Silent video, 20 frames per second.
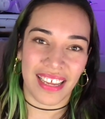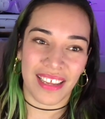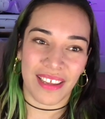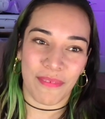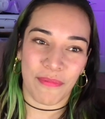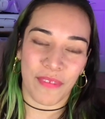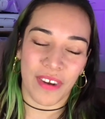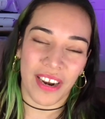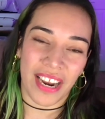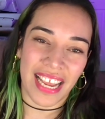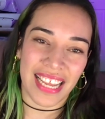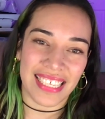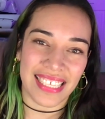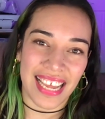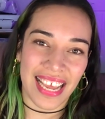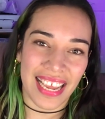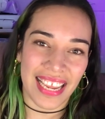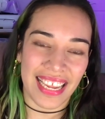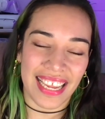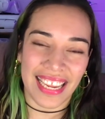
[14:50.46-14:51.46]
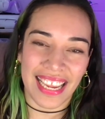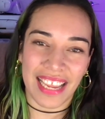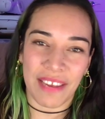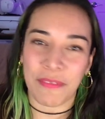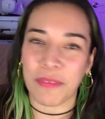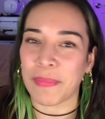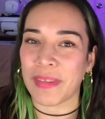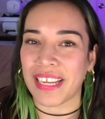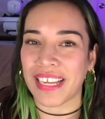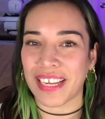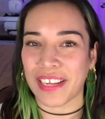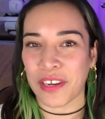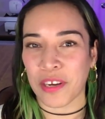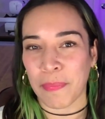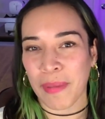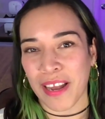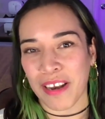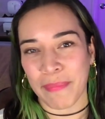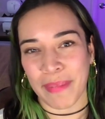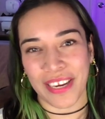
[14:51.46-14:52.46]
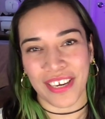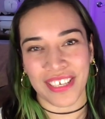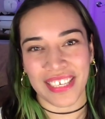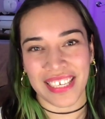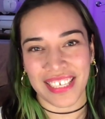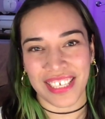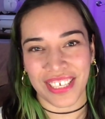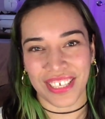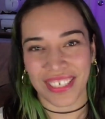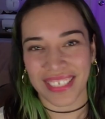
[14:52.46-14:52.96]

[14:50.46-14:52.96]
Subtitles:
whereas I, again, will be your pattern maker teacher.